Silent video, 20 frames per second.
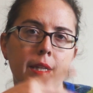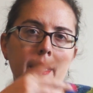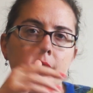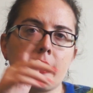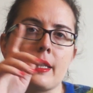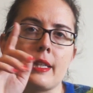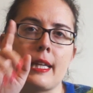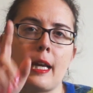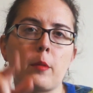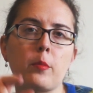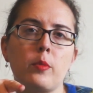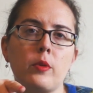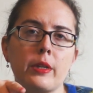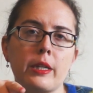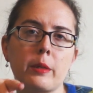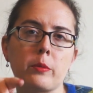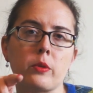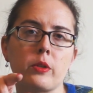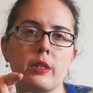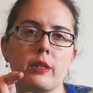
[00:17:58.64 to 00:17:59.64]
I think at that
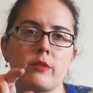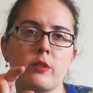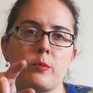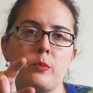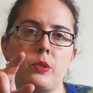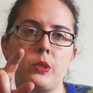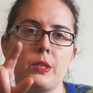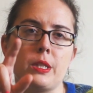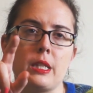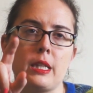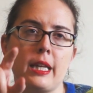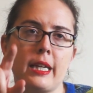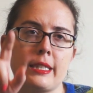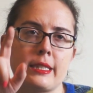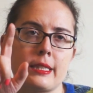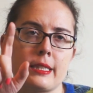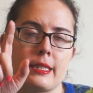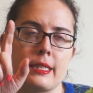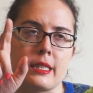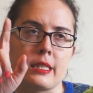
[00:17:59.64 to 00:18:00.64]
point I'm going to have to pull the
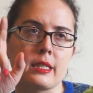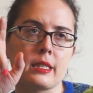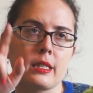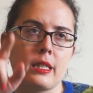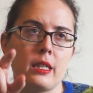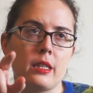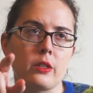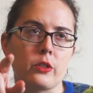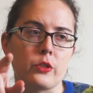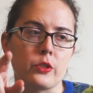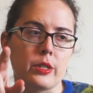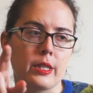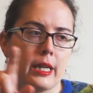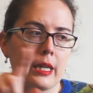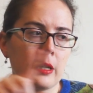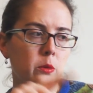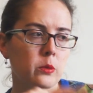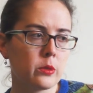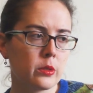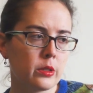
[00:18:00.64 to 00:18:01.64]
last 6
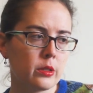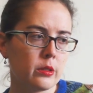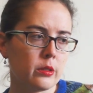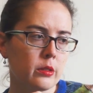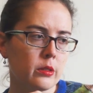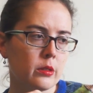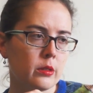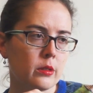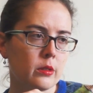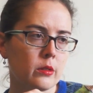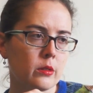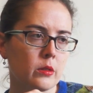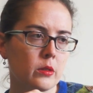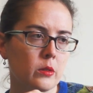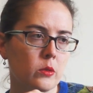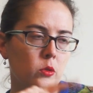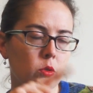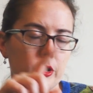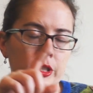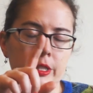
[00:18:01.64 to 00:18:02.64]
colors out,
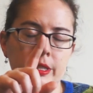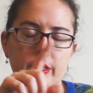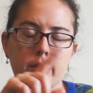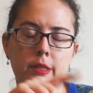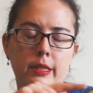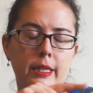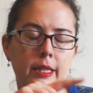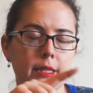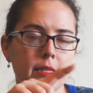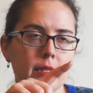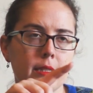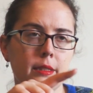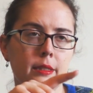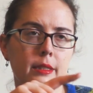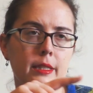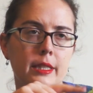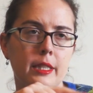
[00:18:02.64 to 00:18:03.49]
or just, I guess,